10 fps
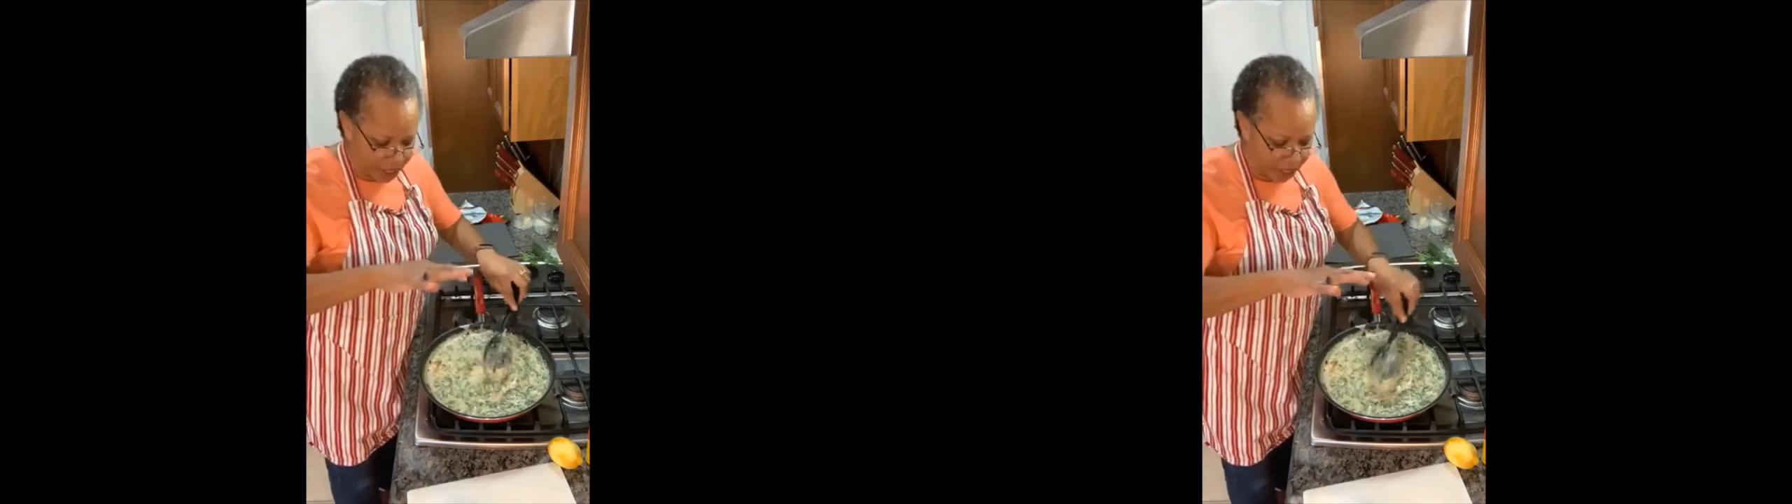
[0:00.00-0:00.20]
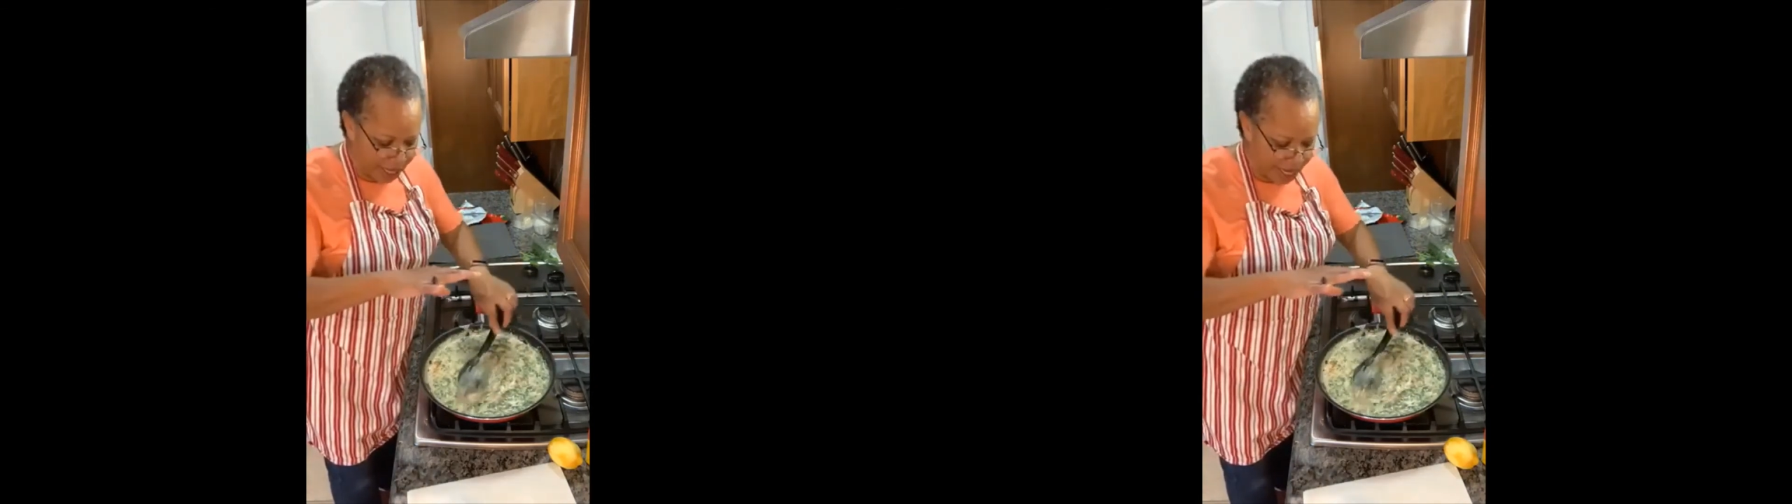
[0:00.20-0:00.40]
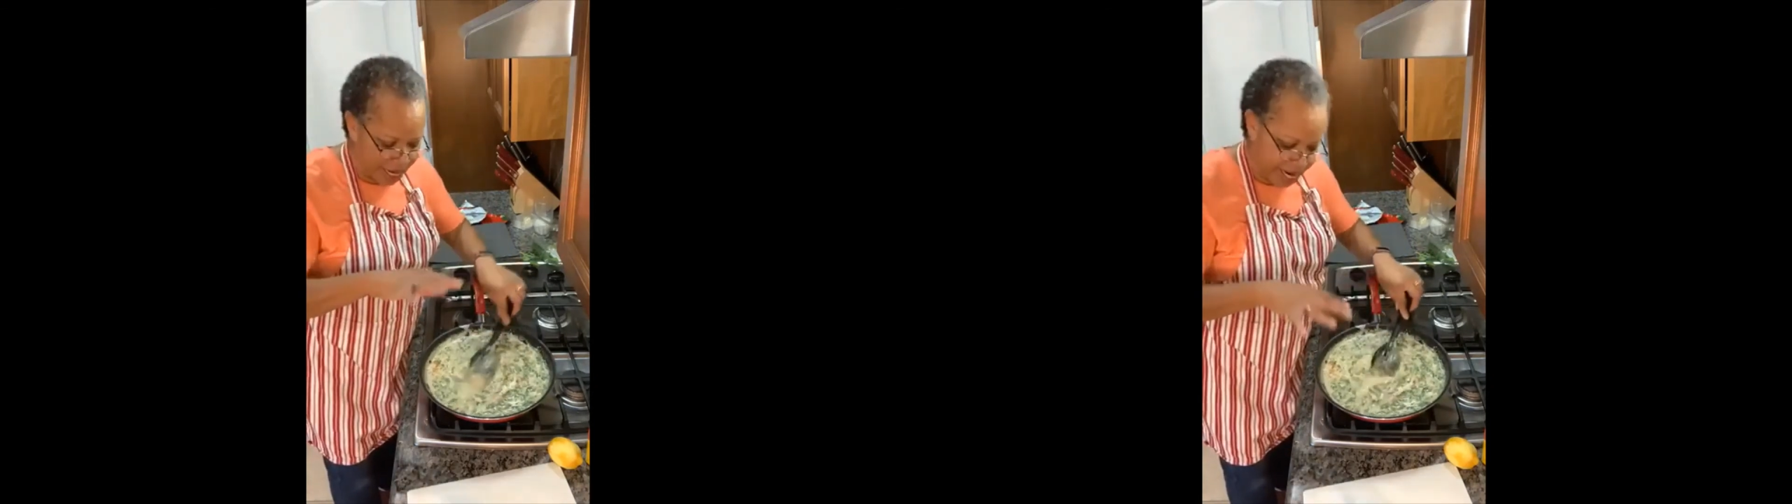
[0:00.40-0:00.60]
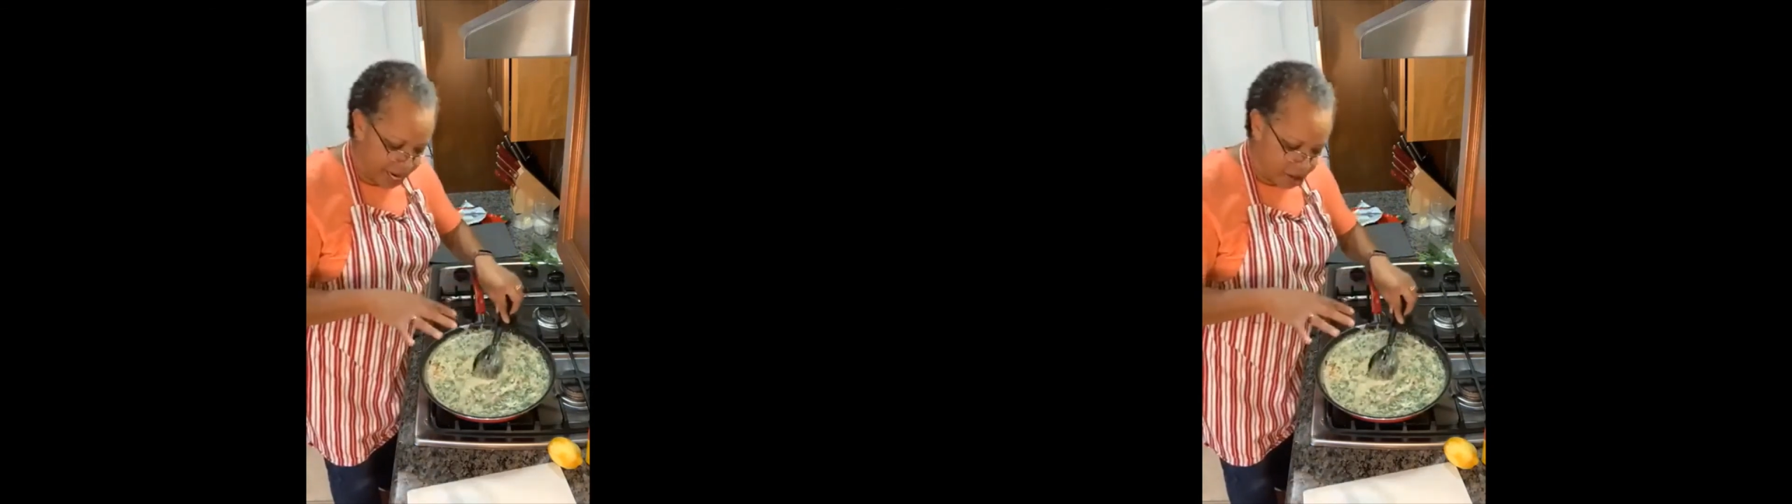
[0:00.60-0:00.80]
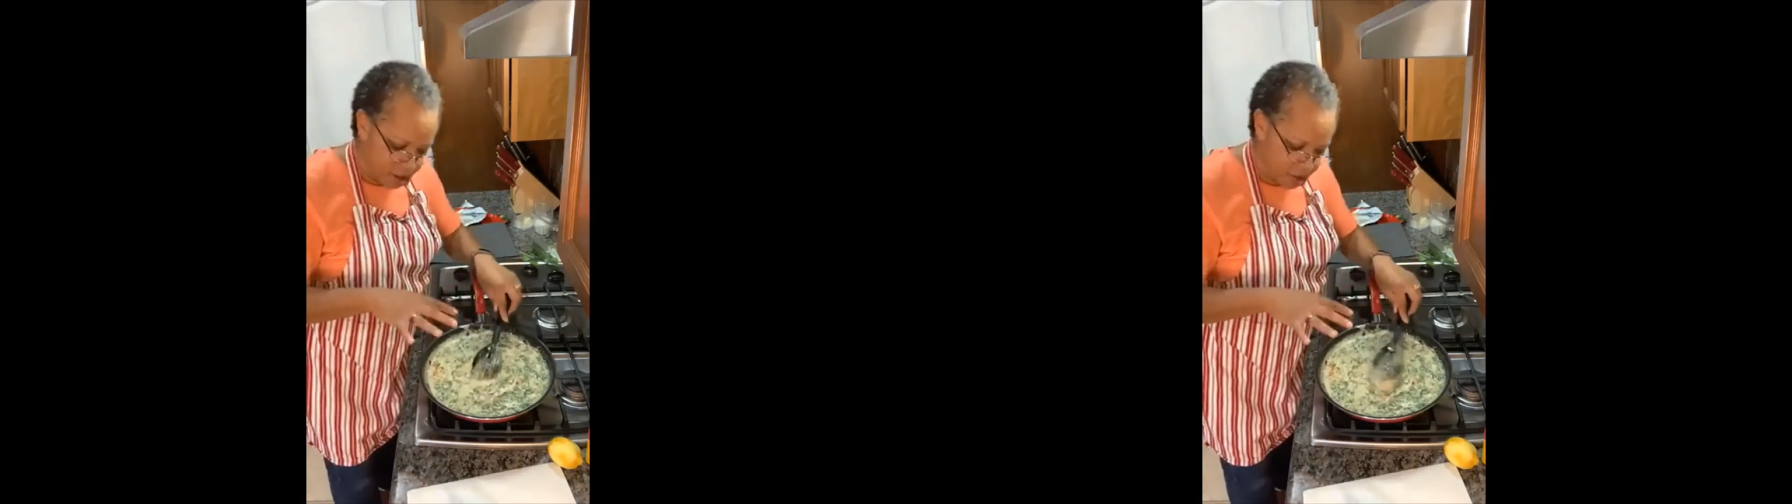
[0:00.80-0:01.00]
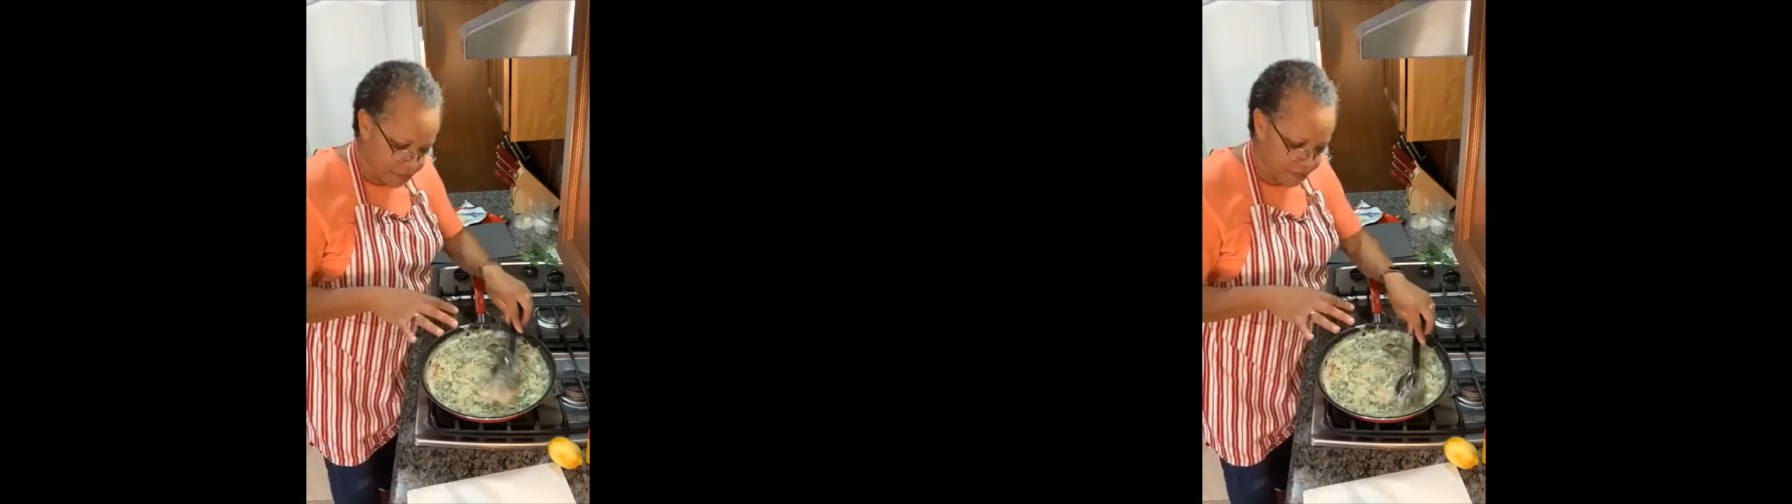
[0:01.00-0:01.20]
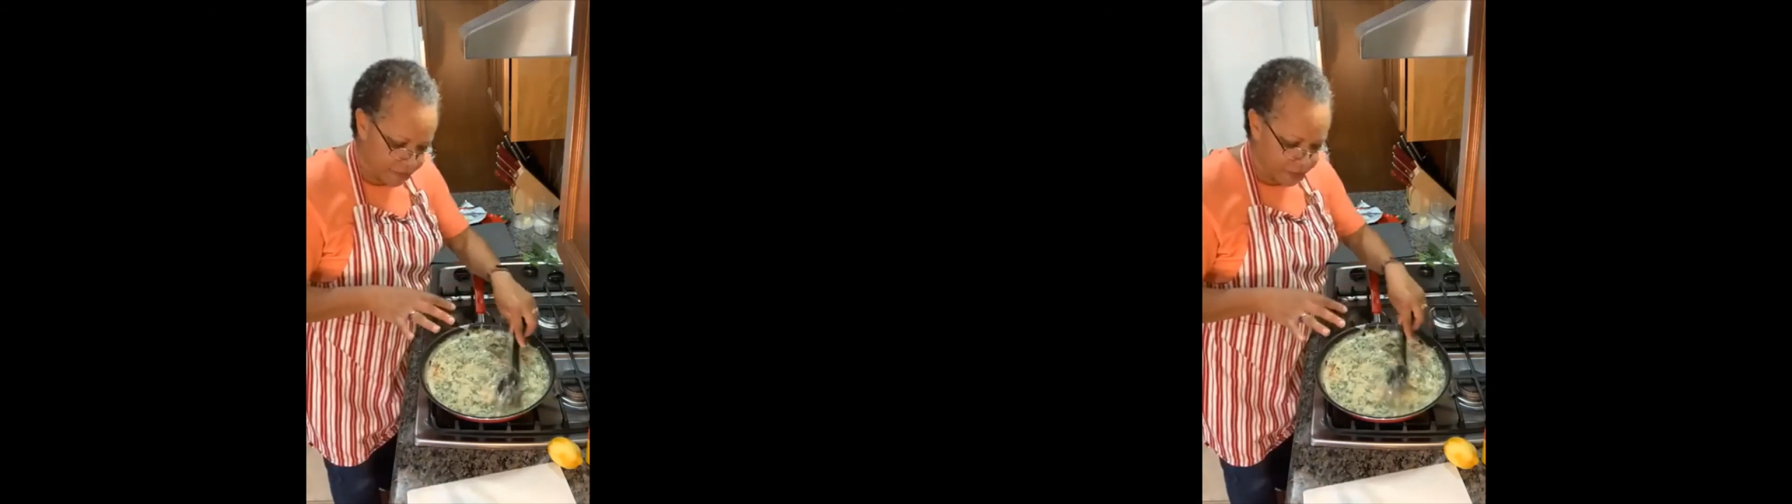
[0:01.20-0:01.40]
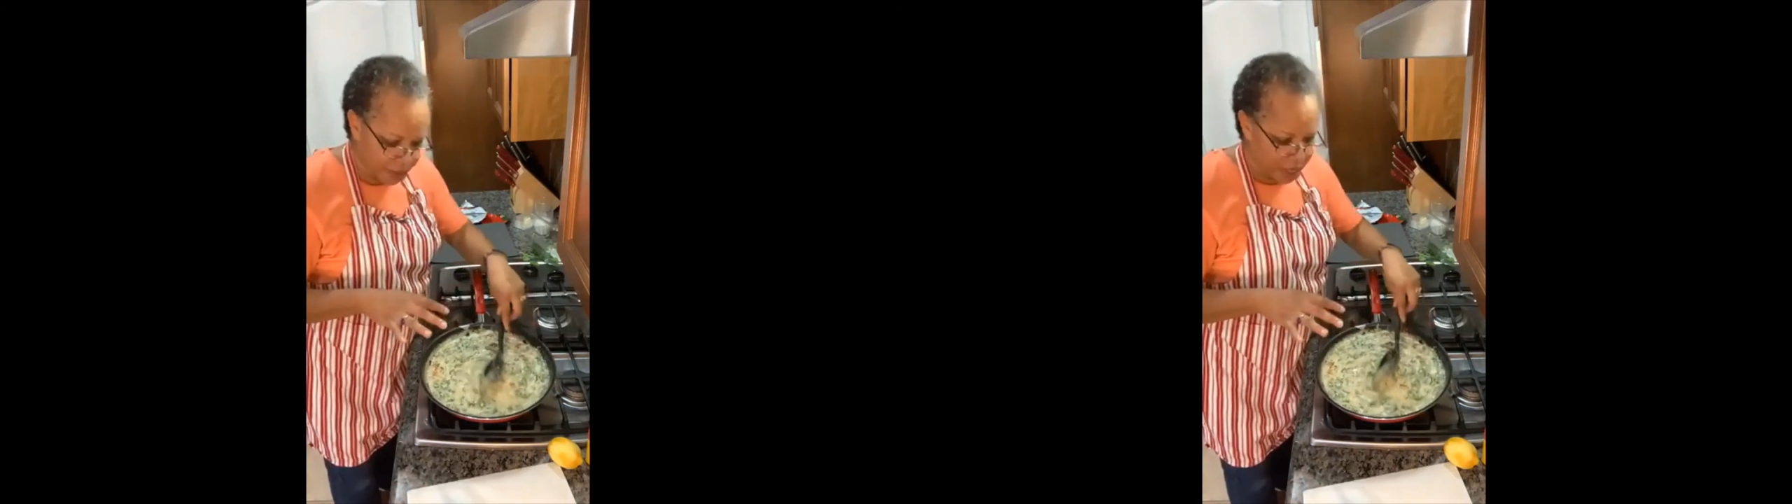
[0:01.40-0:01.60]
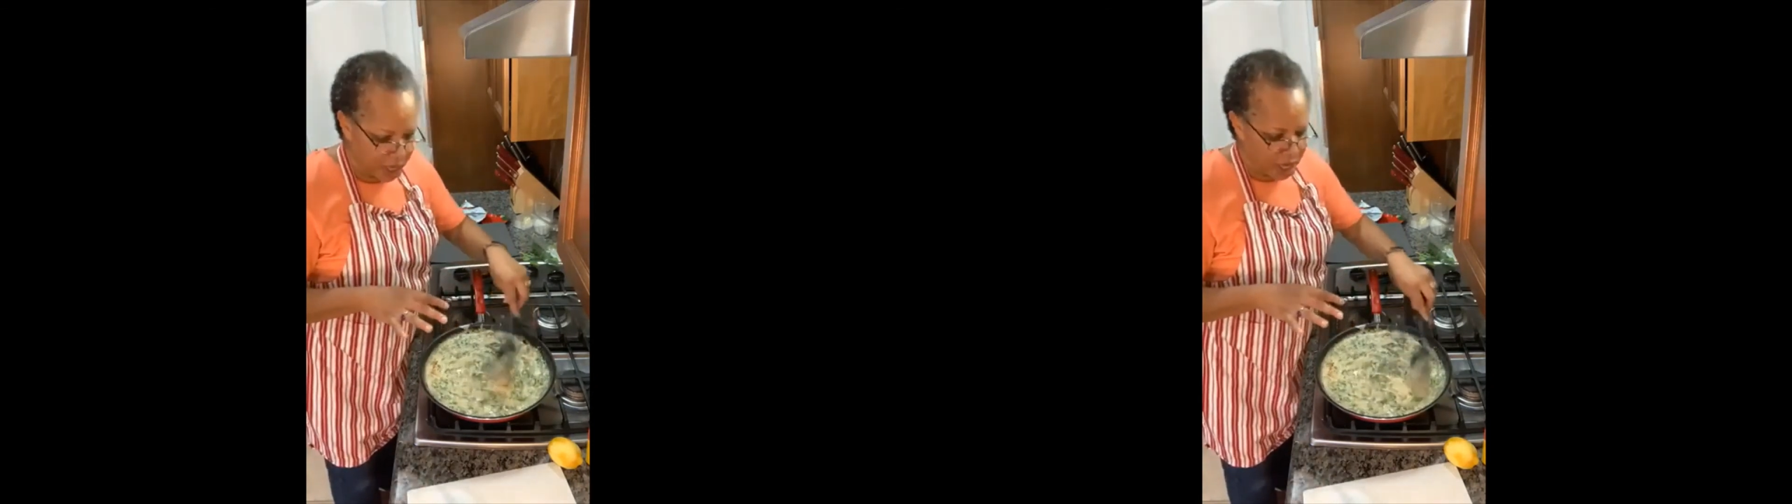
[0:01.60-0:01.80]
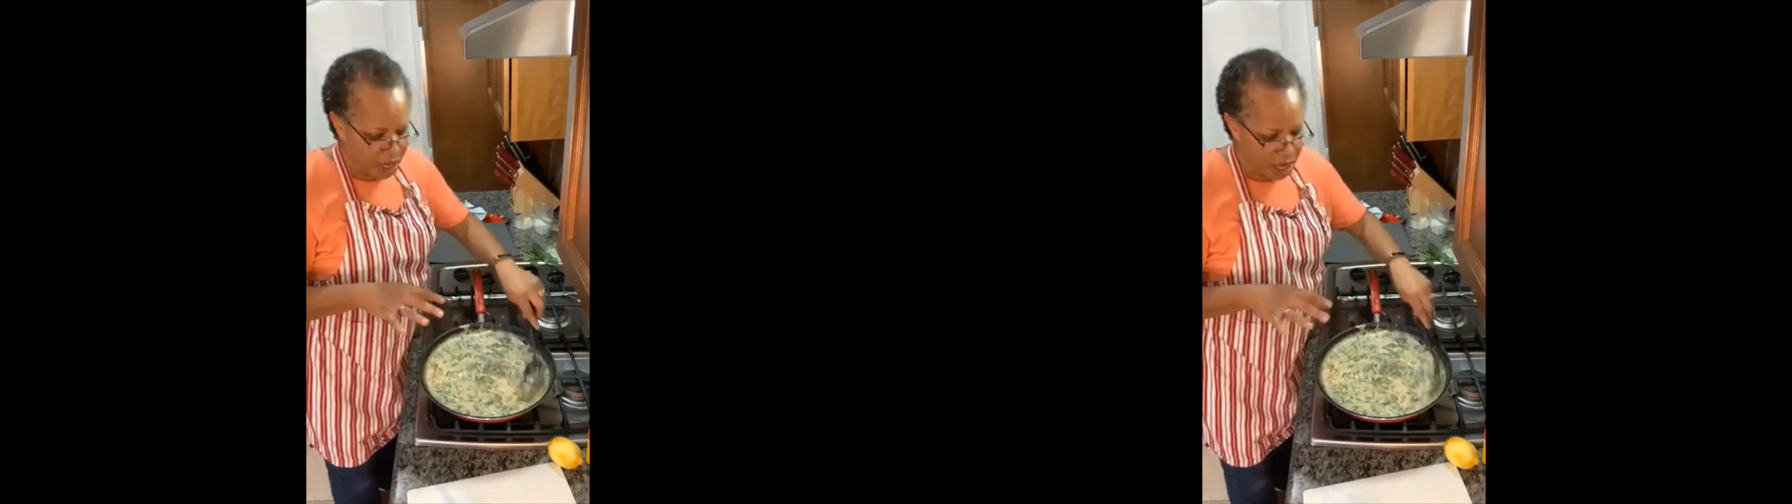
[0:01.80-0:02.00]
in here
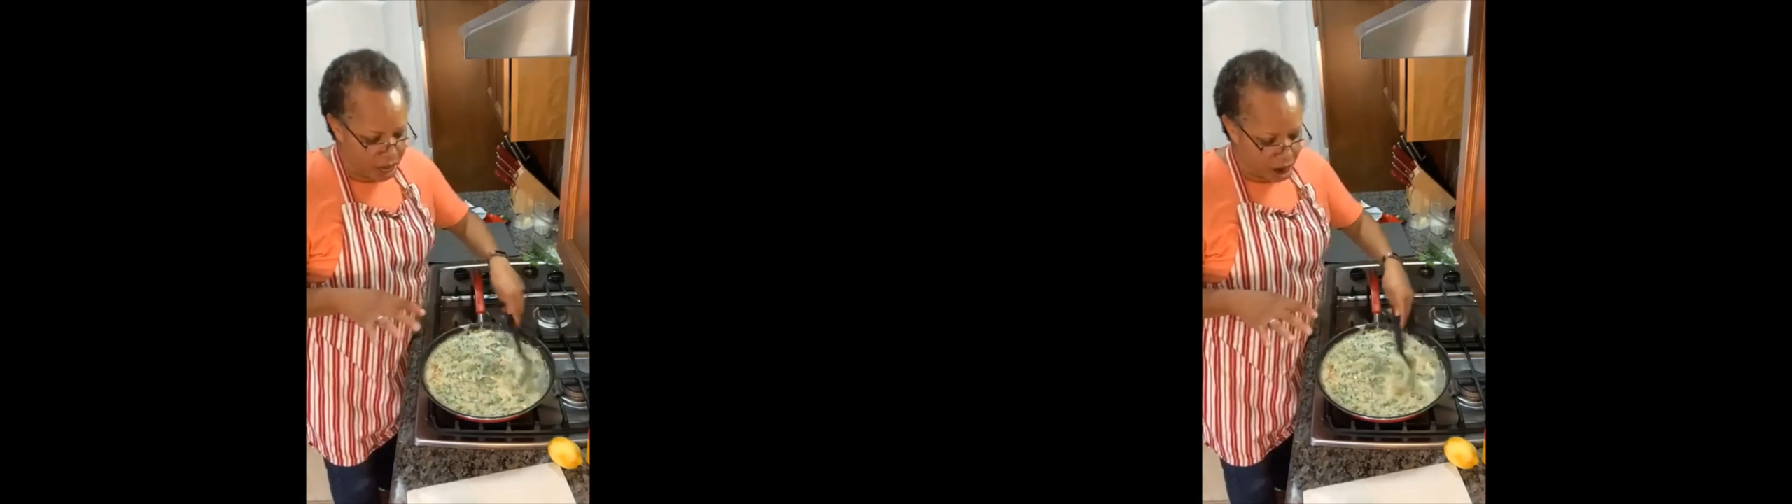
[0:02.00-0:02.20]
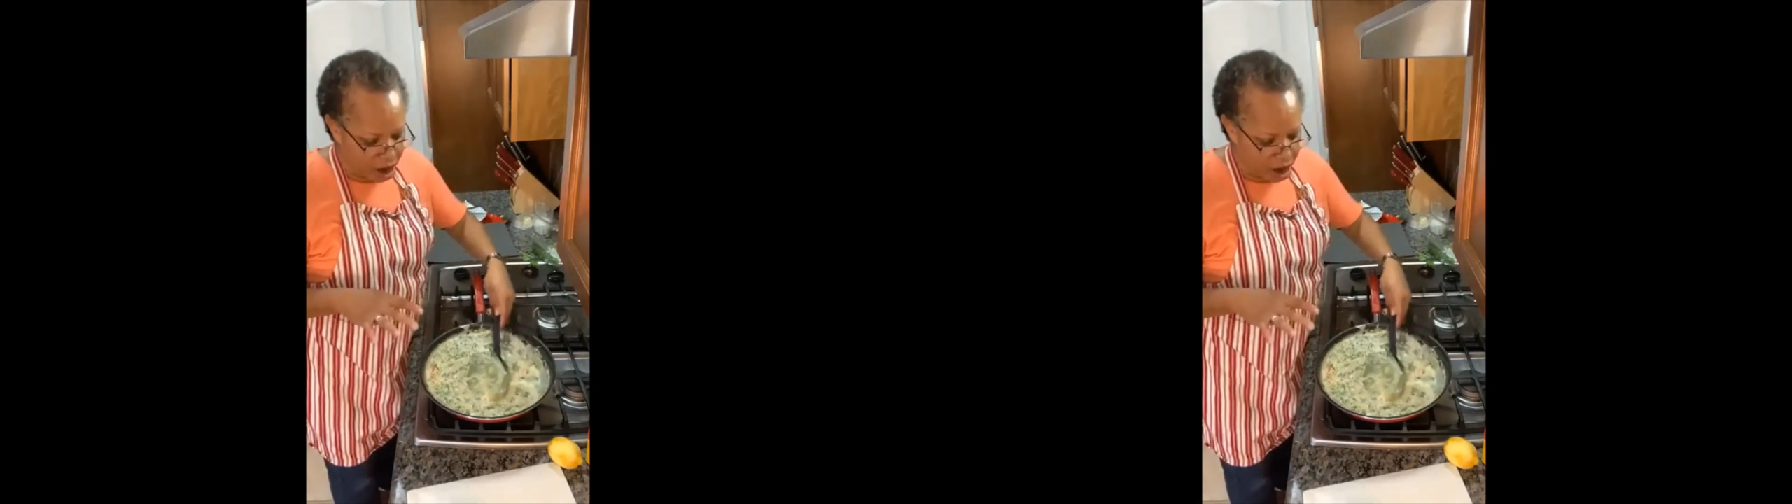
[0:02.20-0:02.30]
are the